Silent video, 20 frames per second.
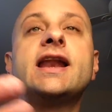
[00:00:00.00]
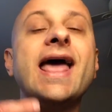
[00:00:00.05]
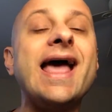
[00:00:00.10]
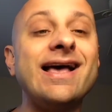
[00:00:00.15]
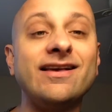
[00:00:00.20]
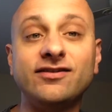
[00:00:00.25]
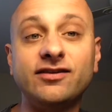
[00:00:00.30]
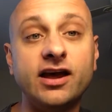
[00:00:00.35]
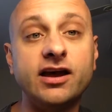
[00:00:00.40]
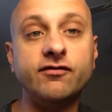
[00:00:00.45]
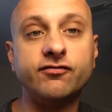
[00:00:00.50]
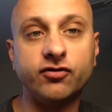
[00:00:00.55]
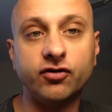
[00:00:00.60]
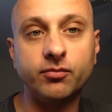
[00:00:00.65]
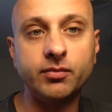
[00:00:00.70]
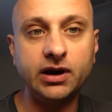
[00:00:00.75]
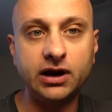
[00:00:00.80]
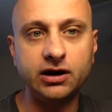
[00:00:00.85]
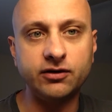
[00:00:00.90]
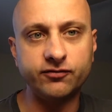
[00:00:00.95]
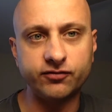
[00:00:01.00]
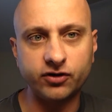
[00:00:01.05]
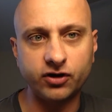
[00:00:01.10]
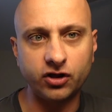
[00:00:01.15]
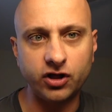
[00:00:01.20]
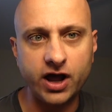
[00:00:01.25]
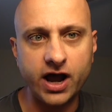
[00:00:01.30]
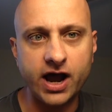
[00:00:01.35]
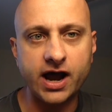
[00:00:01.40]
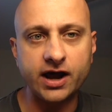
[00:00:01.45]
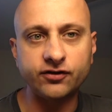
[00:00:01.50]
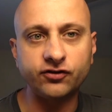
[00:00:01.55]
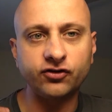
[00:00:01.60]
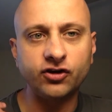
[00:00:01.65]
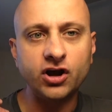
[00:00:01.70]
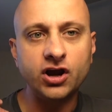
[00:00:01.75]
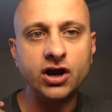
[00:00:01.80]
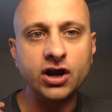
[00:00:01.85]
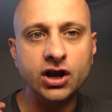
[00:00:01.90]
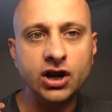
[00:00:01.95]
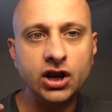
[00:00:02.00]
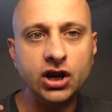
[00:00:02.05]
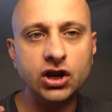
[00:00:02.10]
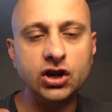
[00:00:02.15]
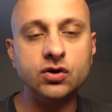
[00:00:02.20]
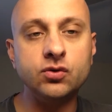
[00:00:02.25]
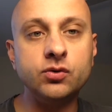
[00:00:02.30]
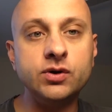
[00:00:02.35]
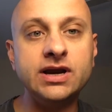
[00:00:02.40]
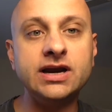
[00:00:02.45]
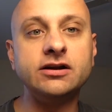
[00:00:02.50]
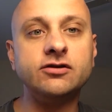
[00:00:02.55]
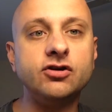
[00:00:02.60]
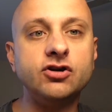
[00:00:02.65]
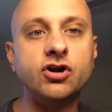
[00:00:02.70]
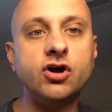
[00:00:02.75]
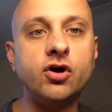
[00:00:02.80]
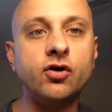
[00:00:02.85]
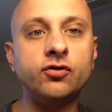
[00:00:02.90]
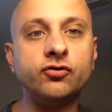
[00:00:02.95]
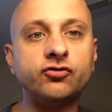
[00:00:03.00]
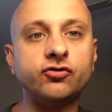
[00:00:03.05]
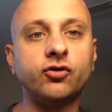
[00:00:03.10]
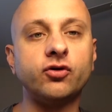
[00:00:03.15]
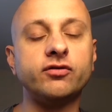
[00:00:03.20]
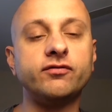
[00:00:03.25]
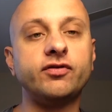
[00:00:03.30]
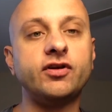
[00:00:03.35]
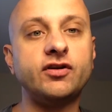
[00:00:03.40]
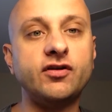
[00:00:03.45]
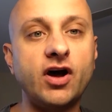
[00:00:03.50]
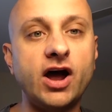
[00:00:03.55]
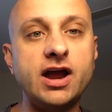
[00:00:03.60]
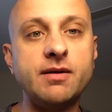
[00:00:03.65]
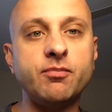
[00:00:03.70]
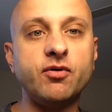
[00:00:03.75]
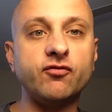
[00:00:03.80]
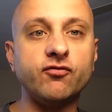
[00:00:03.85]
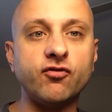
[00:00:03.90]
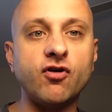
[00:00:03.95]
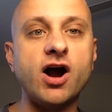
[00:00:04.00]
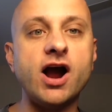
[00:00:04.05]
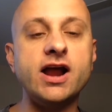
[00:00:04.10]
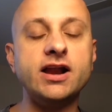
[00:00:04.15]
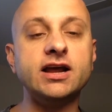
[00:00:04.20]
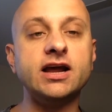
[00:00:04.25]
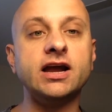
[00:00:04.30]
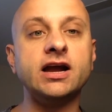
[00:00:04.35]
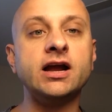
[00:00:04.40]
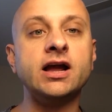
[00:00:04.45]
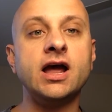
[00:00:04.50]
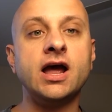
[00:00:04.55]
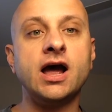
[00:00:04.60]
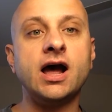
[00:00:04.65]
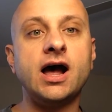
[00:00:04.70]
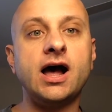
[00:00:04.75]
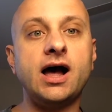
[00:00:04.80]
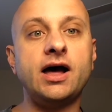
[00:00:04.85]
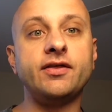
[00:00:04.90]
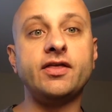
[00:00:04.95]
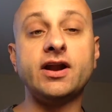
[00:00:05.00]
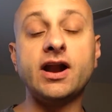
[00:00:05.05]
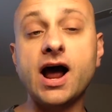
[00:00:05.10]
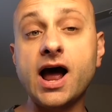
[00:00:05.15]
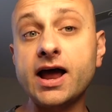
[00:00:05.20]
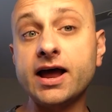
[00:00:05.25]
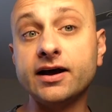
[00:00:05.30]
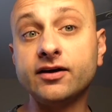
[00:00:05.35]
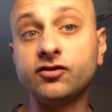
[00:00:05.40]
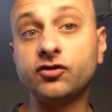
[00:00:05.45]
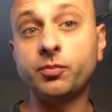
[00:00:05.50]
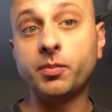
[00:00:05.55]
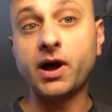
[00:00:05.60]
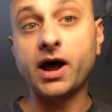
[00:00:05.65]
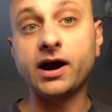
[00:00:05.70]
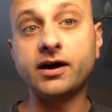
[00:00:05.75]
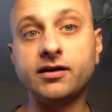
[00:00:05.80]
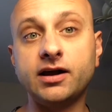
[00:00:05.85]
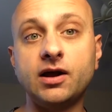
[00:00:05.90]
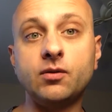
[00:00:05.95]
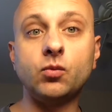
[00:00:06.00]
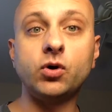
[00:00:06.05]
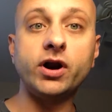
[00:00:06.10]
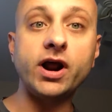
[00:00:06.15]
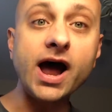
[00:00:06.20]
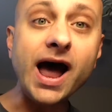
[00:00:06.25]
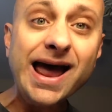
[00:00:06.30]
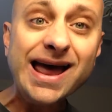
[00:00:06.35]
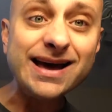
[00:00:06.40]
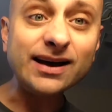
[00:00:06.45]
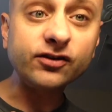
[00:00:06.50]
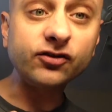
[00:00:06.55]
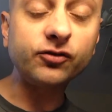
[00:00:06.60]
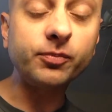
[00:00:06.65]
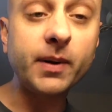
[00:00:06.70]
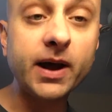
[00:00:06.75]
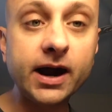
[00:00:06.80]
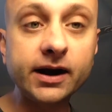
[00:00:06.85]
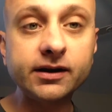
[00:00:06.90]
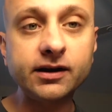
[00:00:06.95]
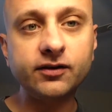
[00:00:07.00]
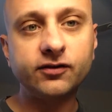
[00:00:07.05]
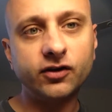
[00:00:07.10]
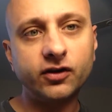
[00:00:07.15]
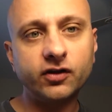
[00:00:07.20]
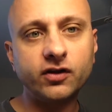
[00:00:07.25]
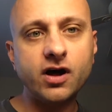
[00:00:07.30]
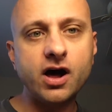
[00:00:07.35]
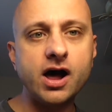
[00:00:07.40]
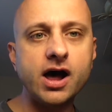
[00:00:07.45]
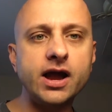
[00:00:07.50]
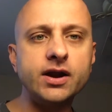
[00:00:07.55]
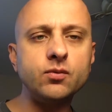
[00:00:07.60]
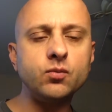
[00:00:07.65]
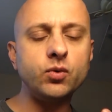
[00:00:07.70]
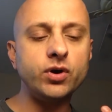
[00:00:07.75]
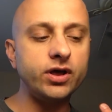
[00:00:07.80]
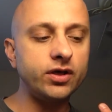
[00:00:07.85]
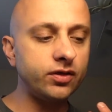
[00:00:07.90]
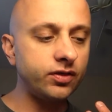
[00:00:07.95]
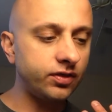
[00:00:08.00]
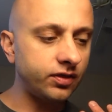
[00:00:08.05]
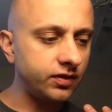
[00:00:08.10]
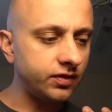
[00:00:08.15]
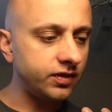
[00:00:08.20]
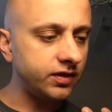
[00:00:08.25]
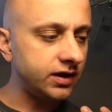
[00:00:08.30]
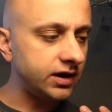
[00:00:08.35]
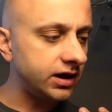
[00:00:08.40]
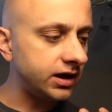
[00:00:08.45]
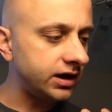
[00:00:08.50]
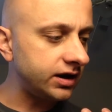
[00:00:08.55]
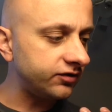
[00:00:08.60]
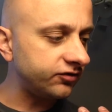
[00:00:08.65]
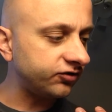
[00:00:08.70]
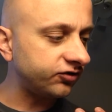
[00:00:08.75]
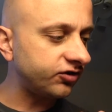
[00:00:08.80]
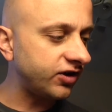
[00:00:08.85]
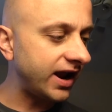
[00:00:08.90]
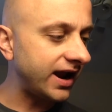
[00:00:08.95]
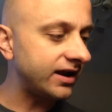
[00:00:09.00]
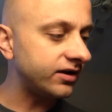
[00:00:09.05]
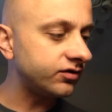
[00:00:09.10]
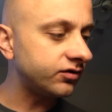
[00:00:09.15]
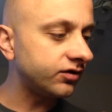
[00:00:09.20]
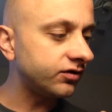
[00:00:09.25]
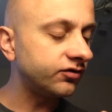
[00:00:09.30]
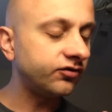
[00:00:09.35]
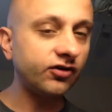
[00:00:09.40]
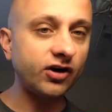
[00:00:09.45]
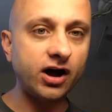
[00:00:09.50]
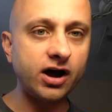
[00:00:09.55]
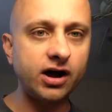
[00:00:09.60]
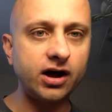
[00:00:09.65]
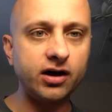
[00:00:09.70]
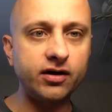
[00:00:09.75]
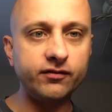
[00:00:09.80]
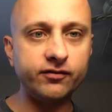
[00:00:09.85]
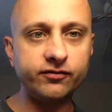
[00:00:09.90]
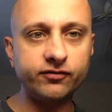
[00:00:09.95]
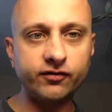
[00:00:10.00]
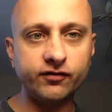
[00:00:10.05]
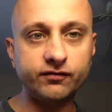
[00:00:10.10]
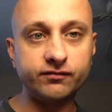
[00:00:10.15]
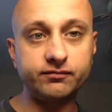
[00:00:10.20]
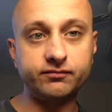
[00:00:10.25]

an essay for me for class, you need to know sort of the type of writing that I expect. And what I expect is in line with the standards of